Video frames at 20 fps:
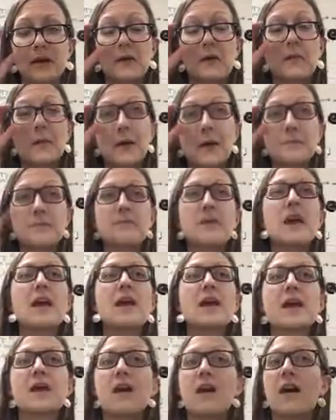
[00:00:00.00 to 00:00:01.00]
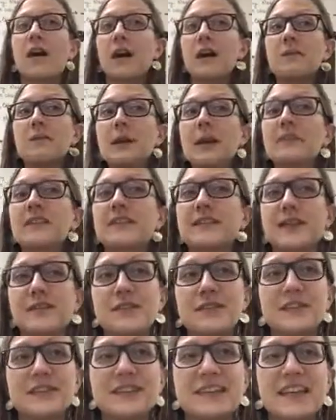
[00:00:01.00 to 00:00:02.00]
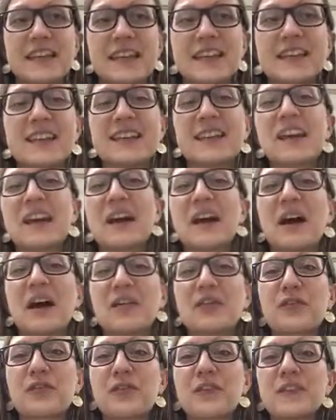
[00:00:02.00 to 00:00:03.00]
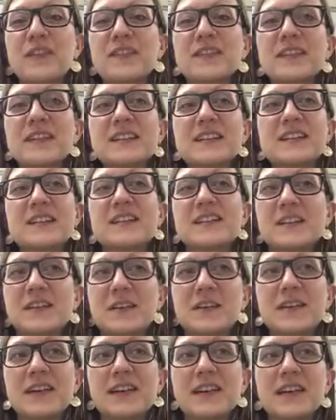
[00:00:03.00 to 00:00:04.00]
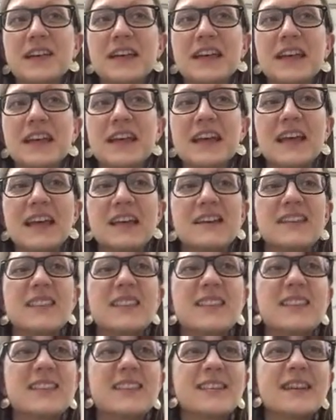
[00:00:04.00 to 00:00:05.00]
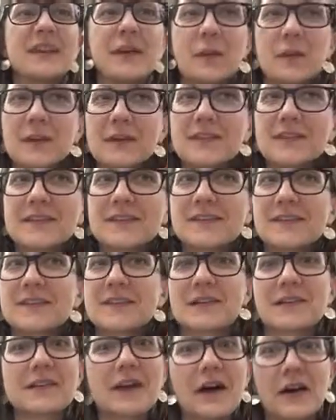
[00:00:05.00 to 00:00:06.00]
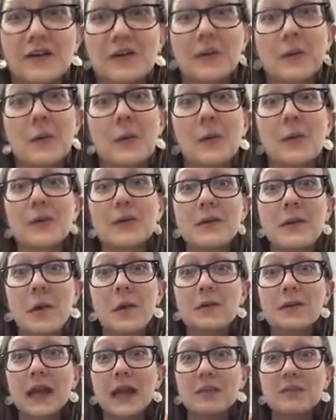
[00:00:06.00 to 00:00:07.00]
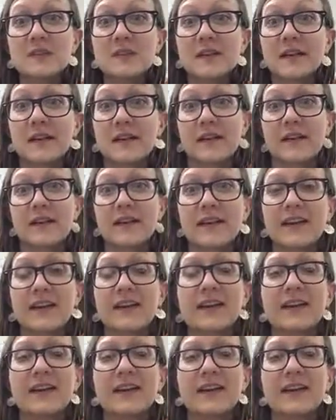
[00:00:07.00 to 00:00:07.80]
All right, on page 17, our first thing to do is just to notice there are no note names here.